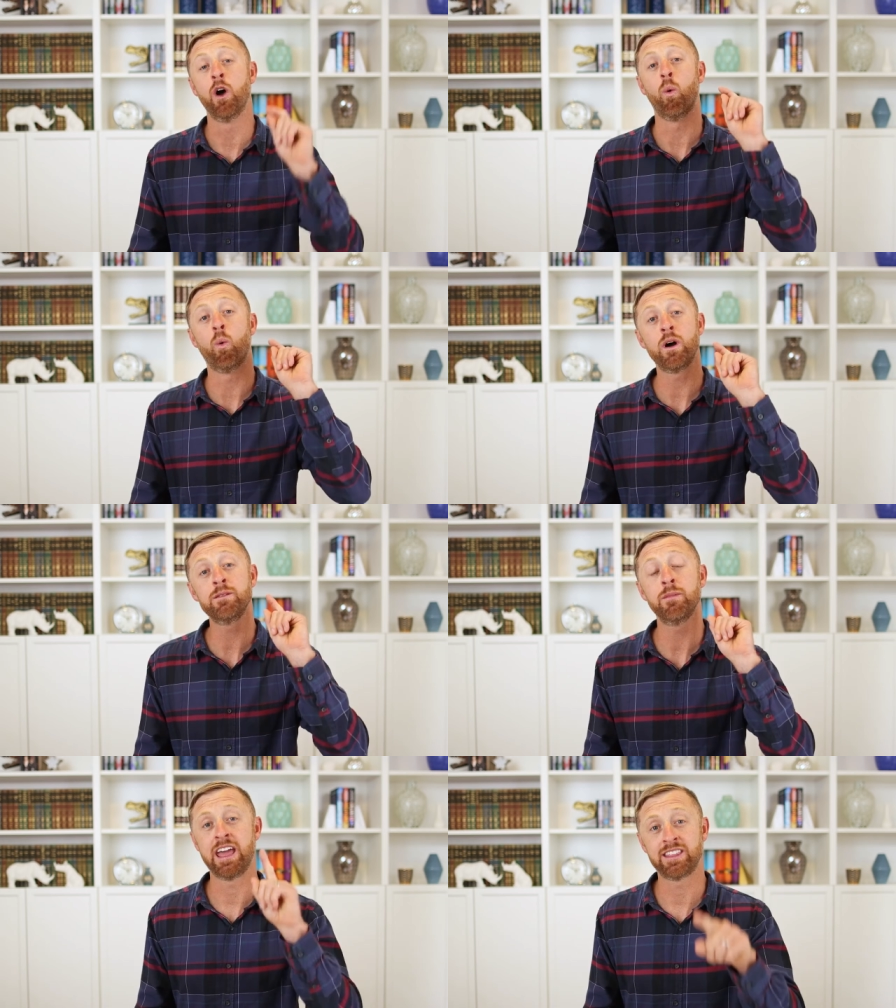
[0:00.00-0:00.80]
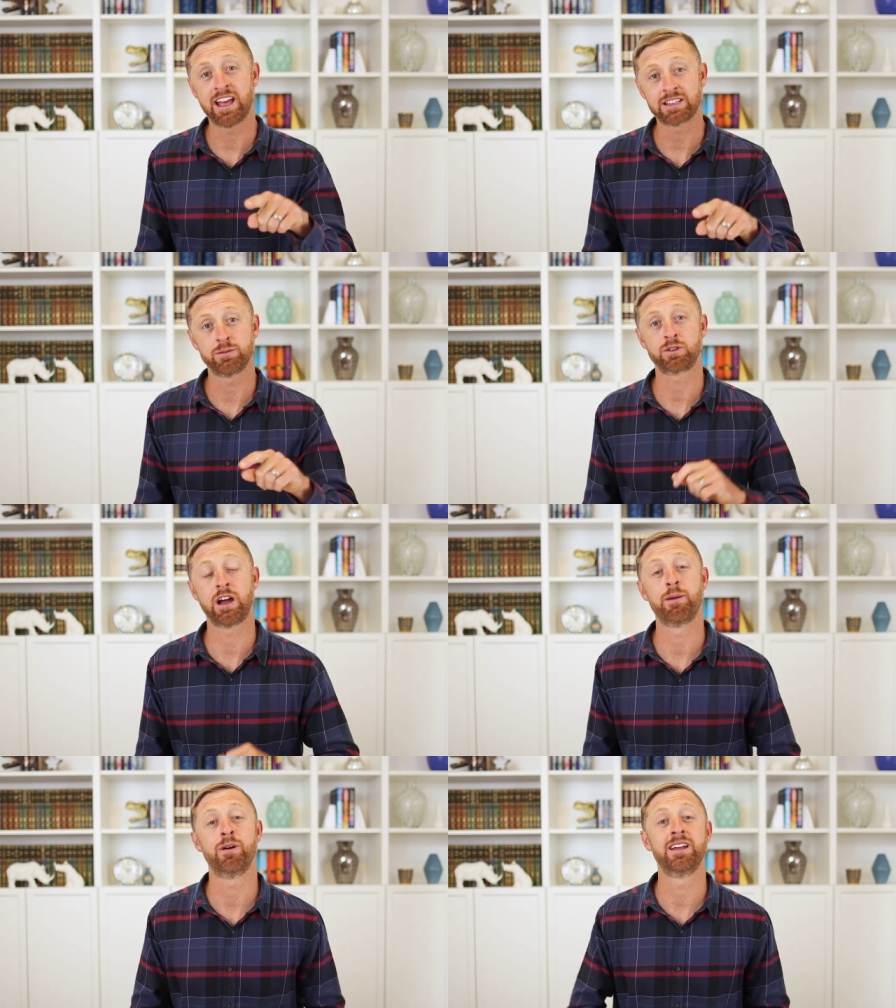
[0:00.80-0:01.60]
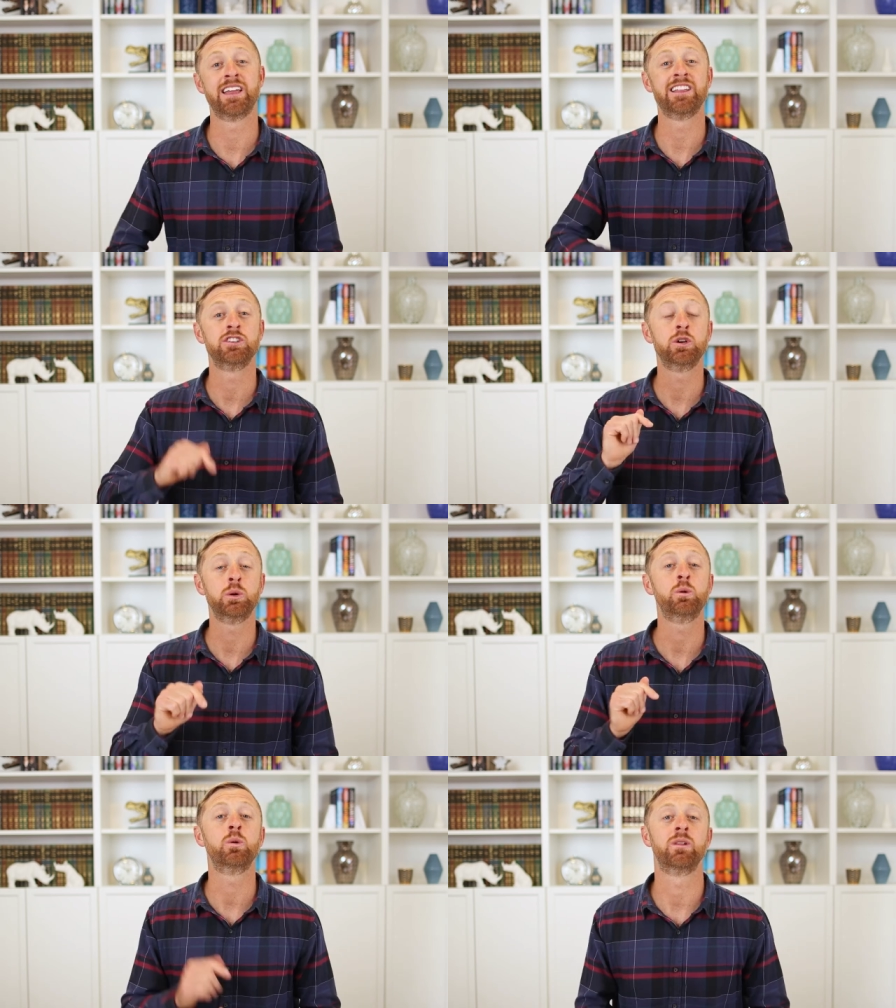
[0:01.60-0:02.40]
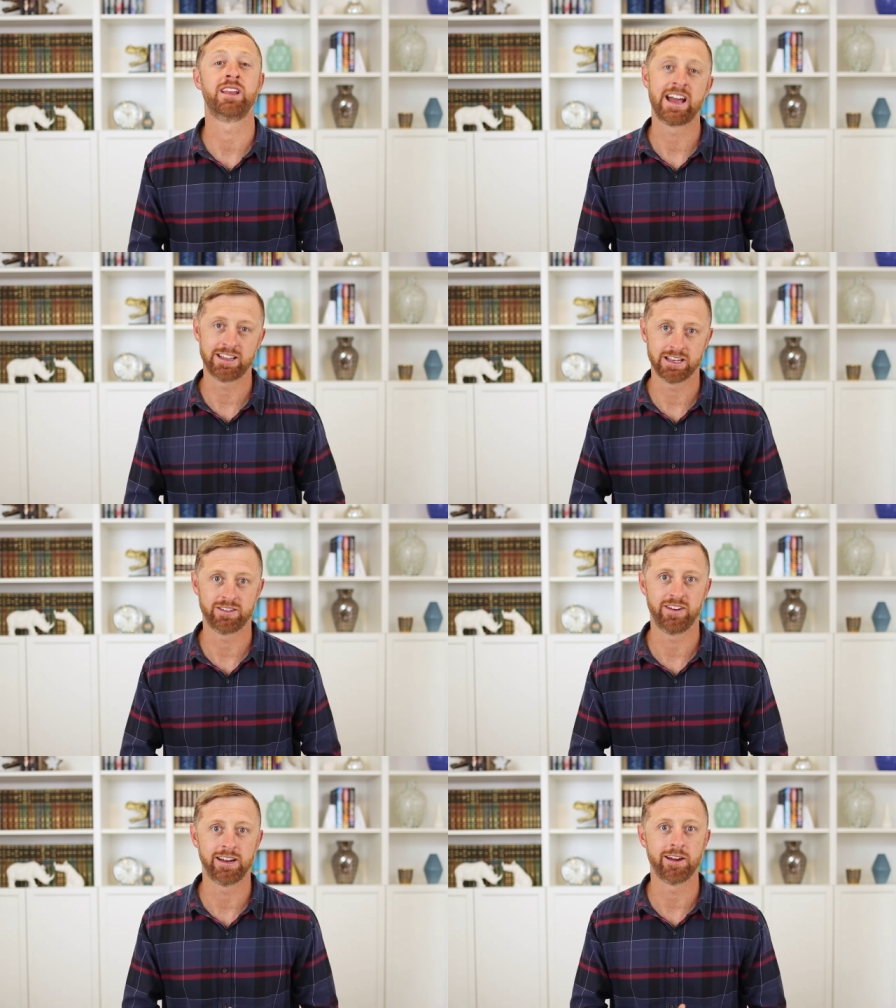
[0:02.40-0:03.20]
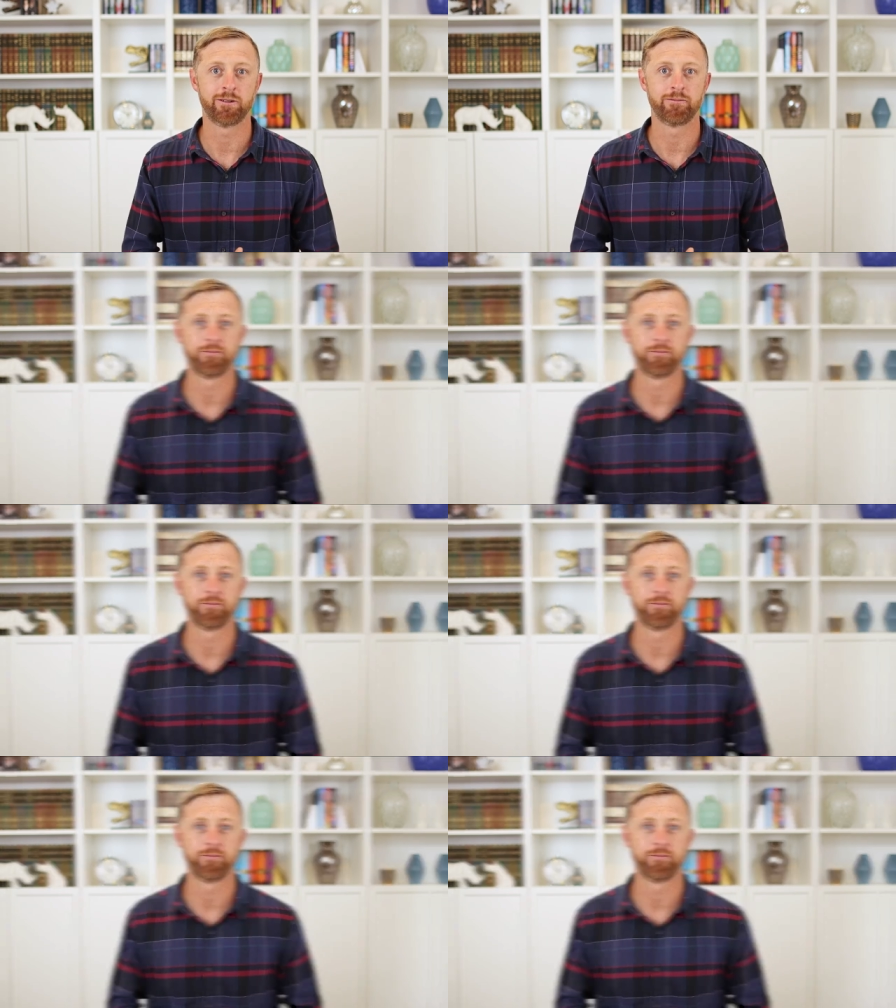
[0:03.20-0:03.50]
One, hit that subscribe button, and two, like this video.